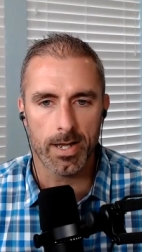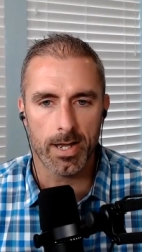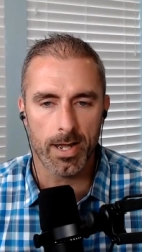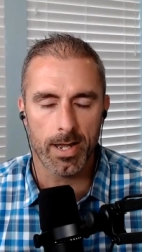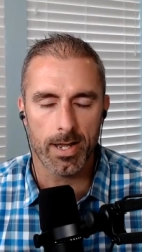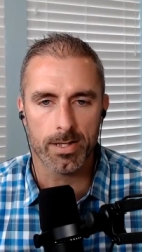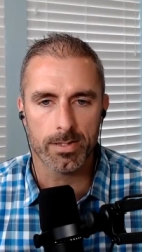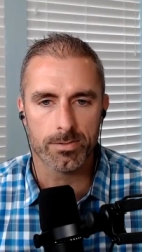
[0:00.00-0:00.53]

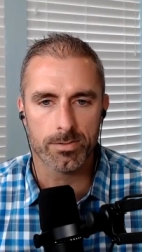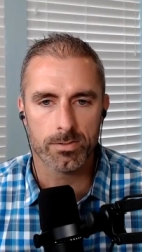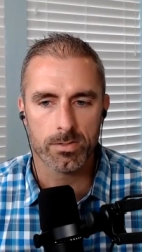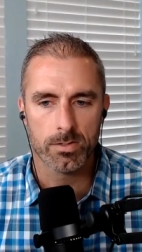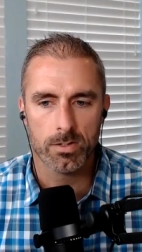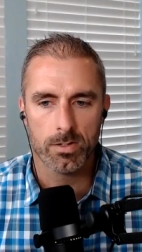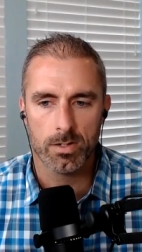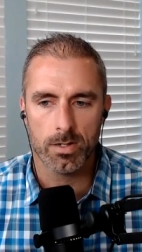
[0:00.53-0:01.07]
as
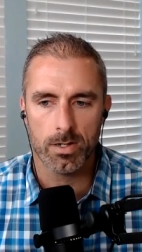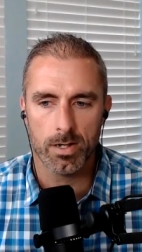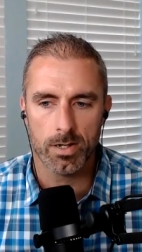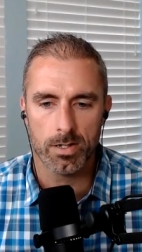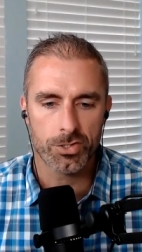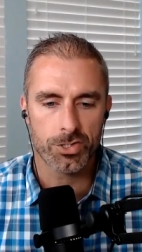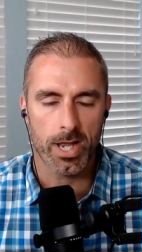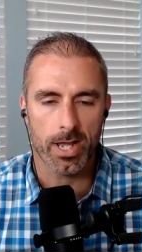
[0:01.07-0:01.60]

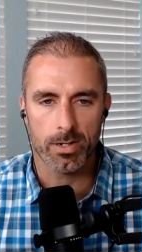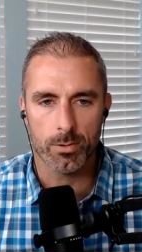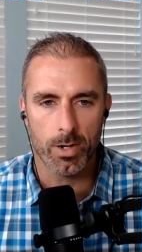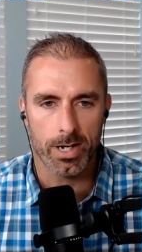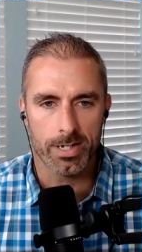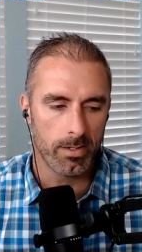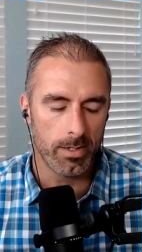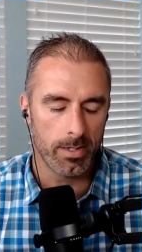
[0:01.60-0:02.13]
shadow
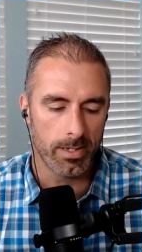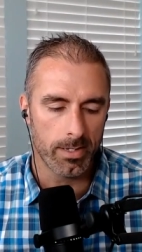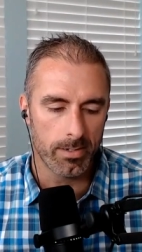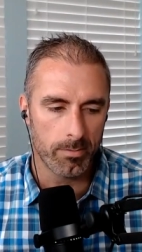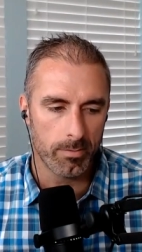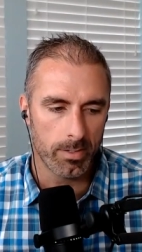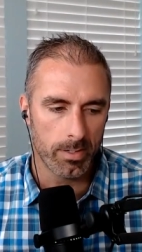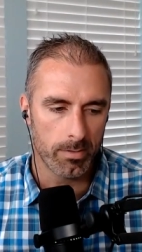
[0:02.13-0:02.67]
IT
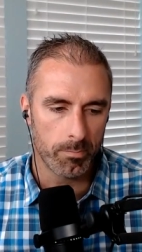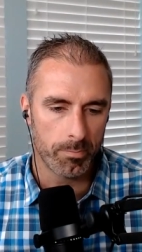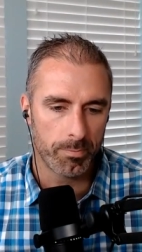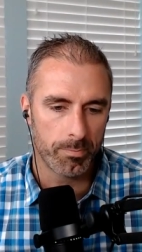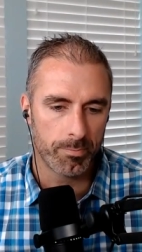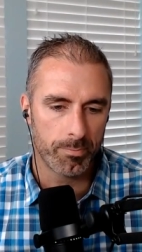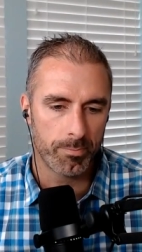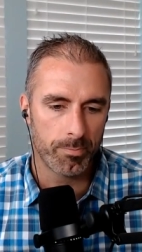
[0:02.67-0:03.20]
and
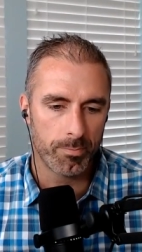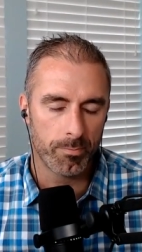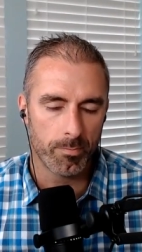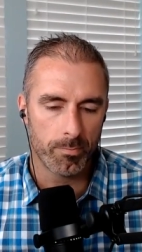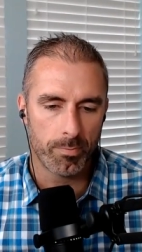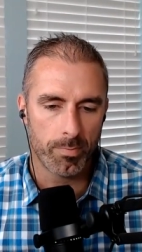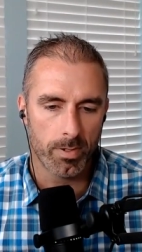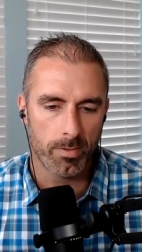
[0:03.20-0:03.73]

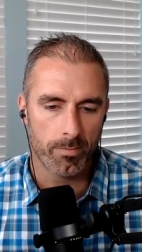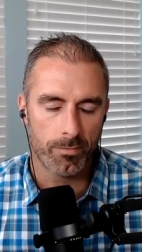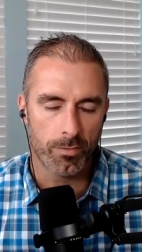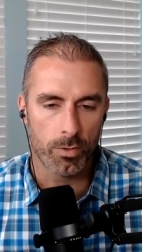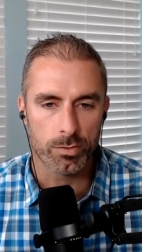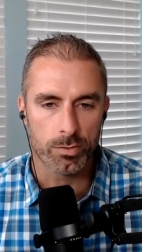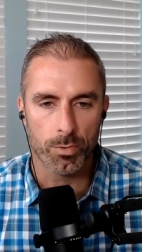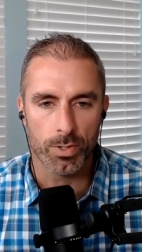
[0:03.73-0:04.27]

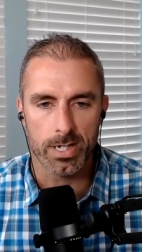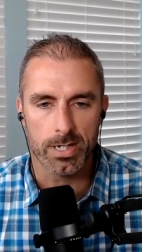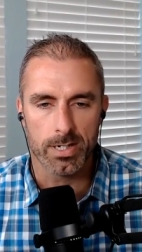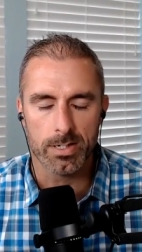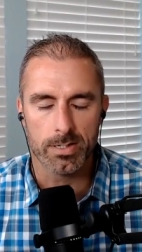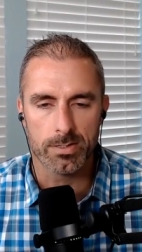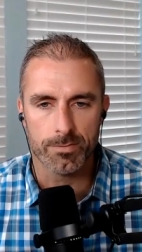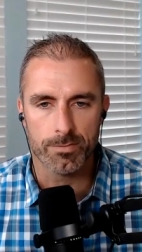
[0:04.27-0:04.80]
folks bringing
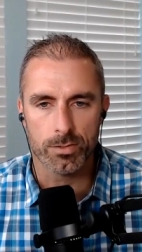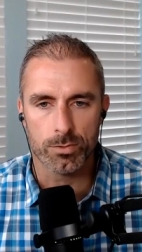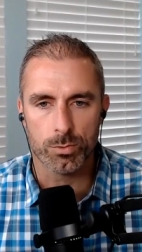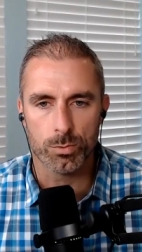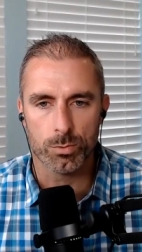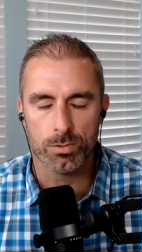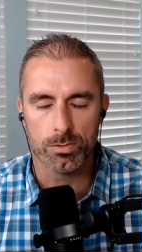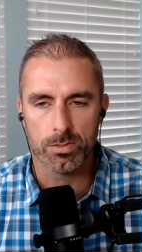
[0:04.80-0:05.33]
in different
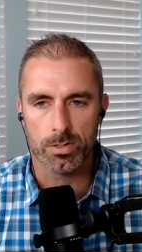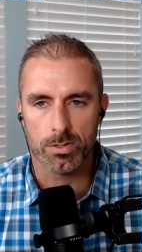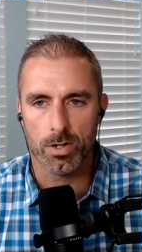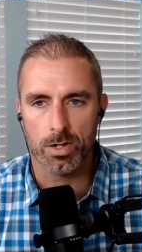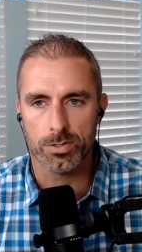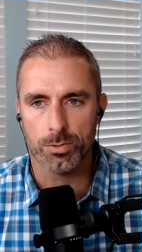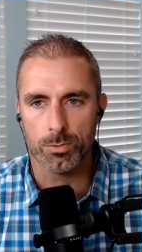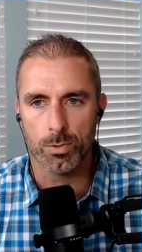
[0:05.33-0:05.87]
tools
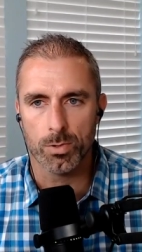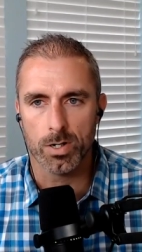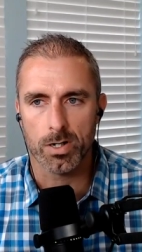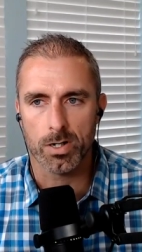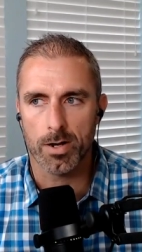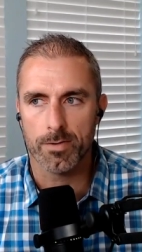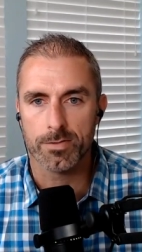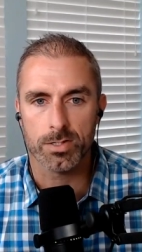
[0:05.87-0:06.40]
across your org.
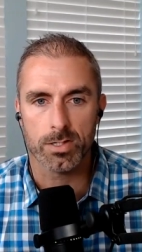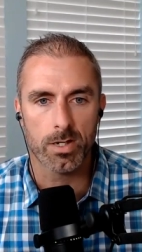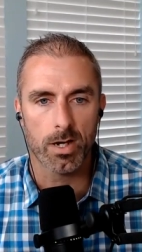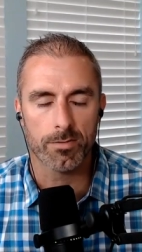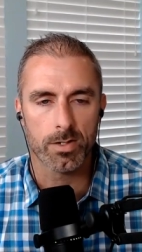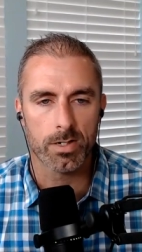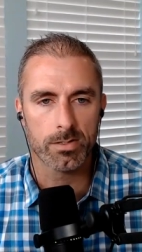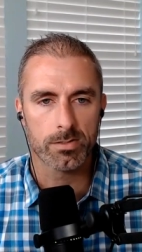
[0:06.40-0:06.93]
Obviously,
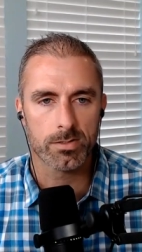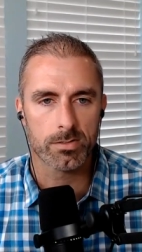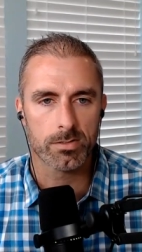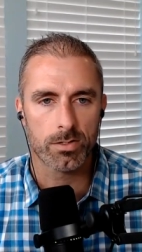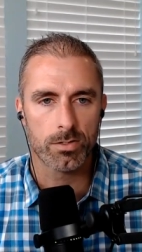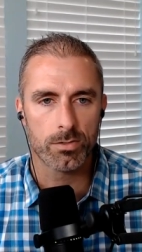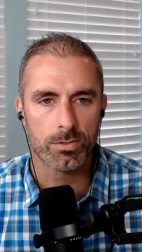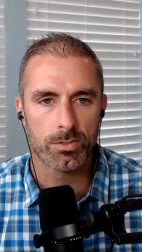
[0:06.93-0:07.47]
governance is a
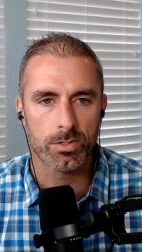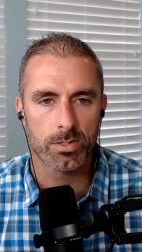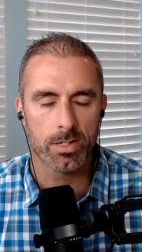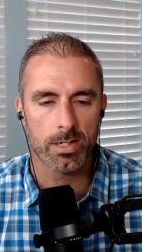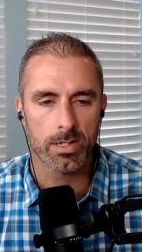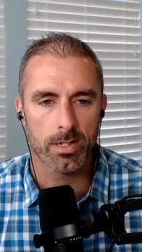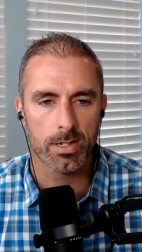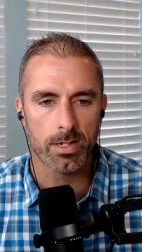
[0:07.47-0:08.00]
huge
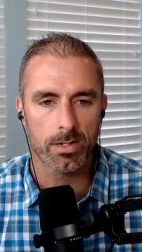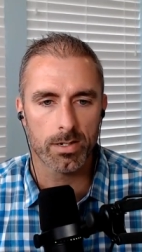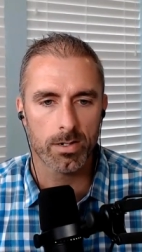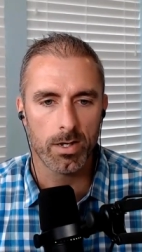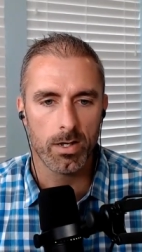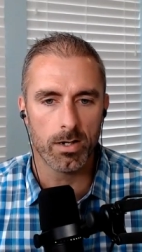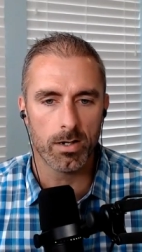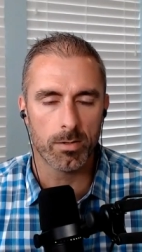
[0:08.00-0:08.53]
thing here
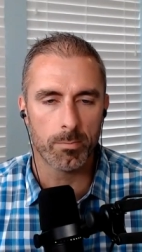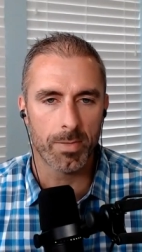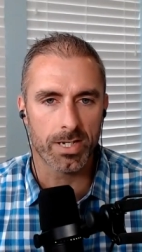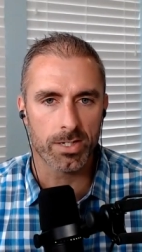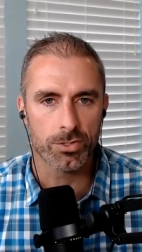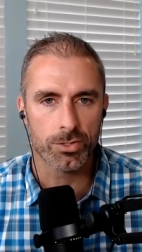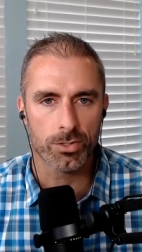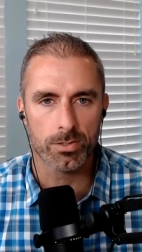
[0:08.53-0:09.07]
on
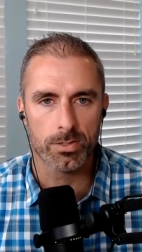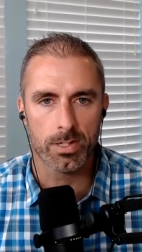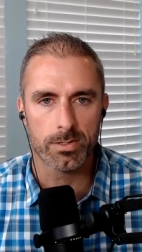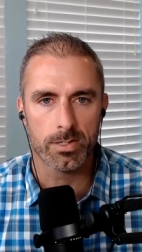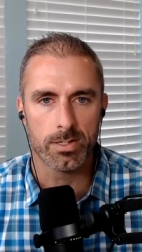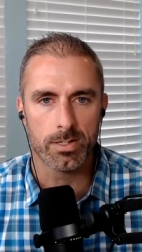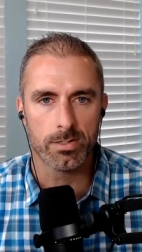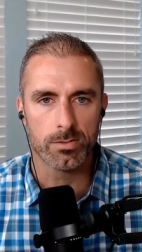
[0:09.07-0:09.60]
making sure that
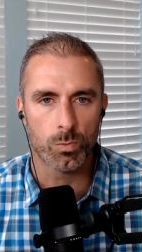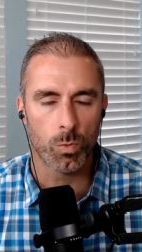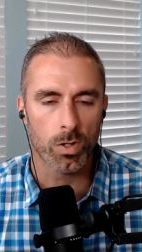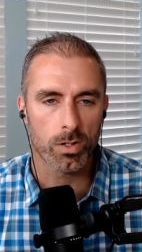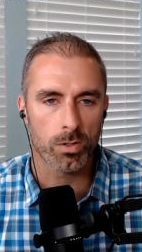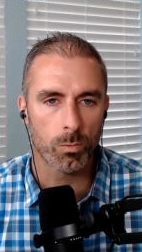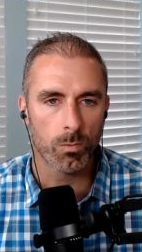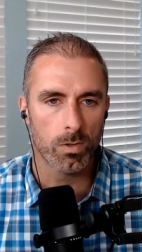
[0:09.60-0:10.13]
these work
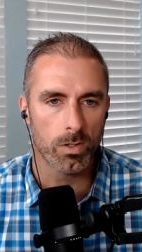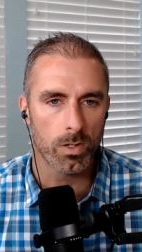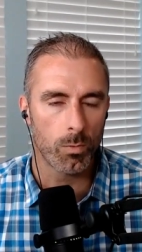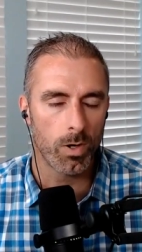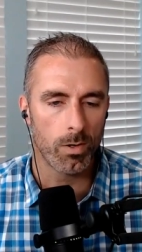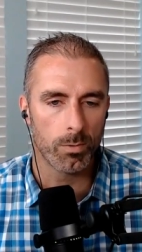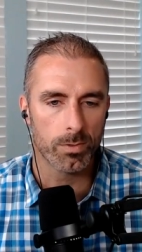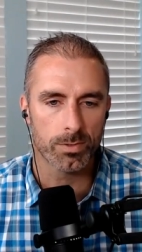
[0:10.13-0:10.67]
really
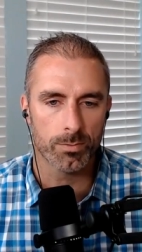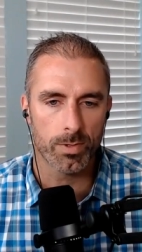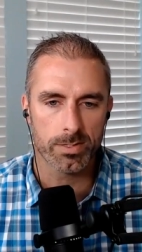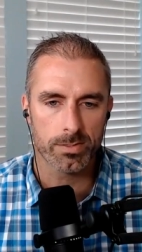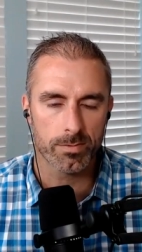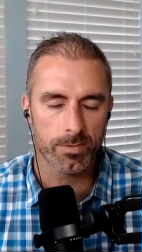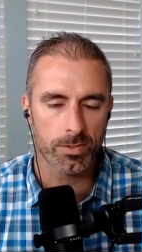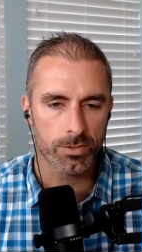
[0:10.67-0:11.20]
well with the
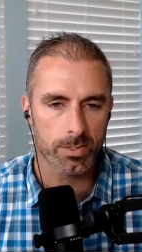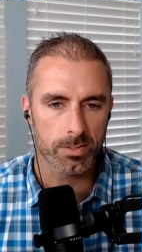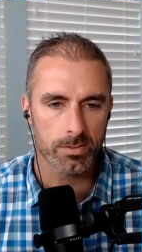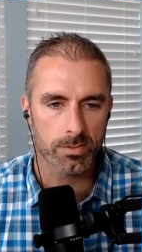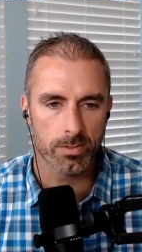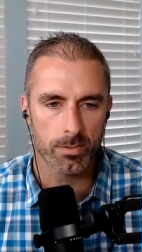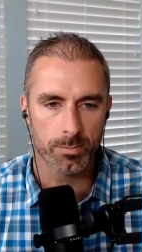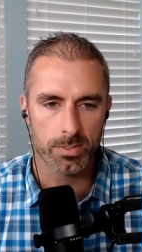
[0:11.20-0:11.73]
rest of your
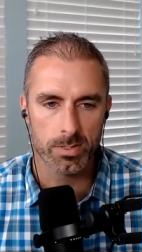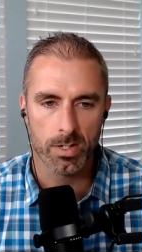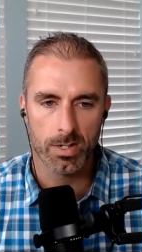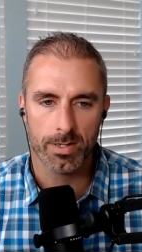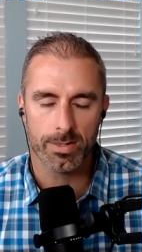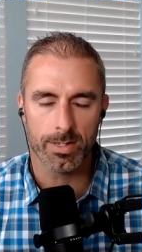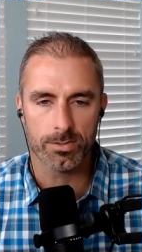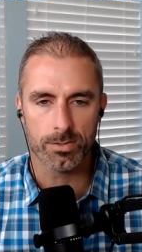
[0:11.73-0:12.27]
systems,
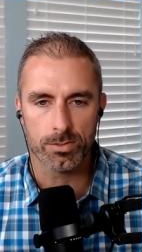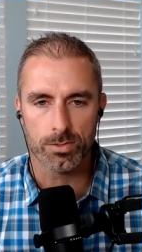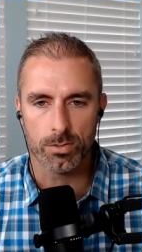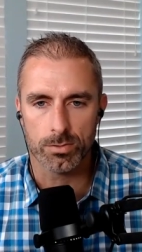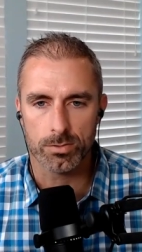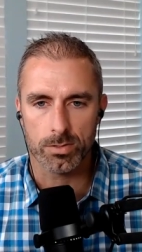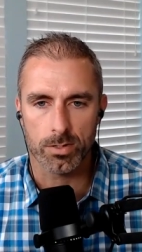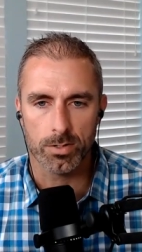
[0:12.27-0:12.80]
that there's no
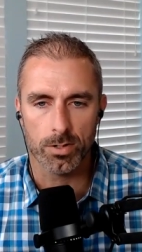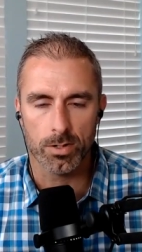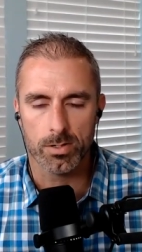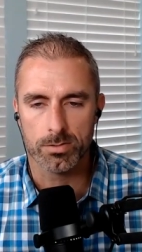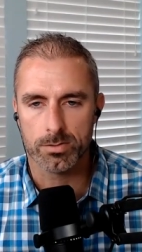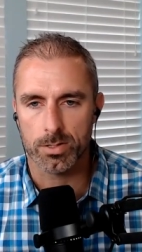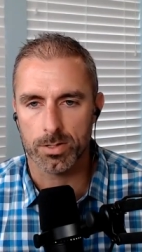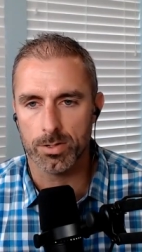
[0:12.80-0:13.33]

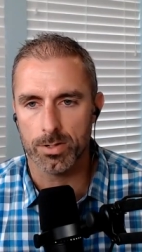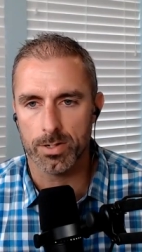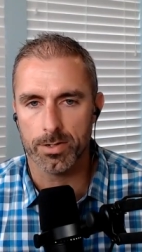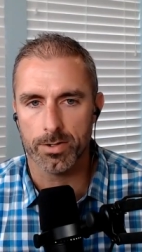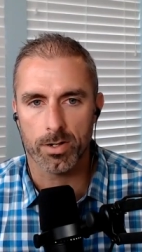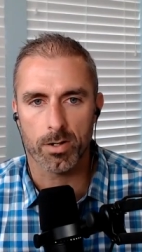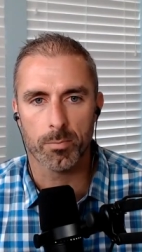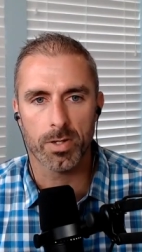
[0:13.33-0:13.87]
security
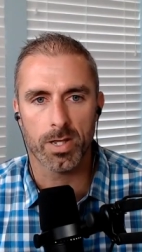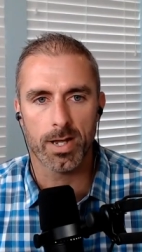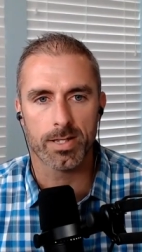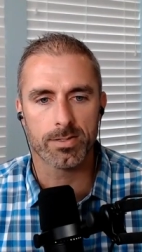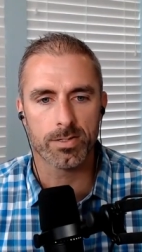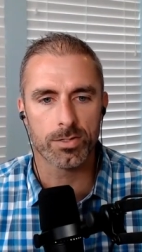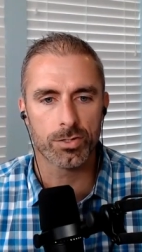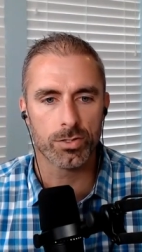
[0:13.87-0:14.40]
or
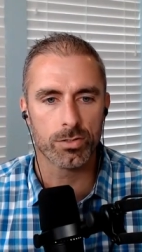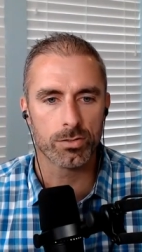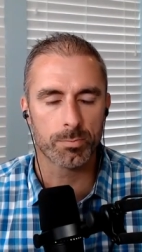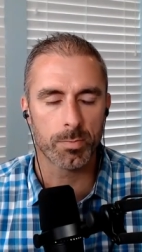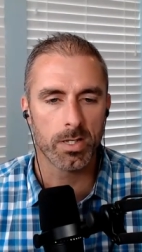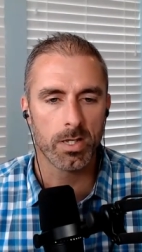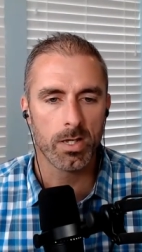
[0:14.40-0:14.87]
compliance issues. But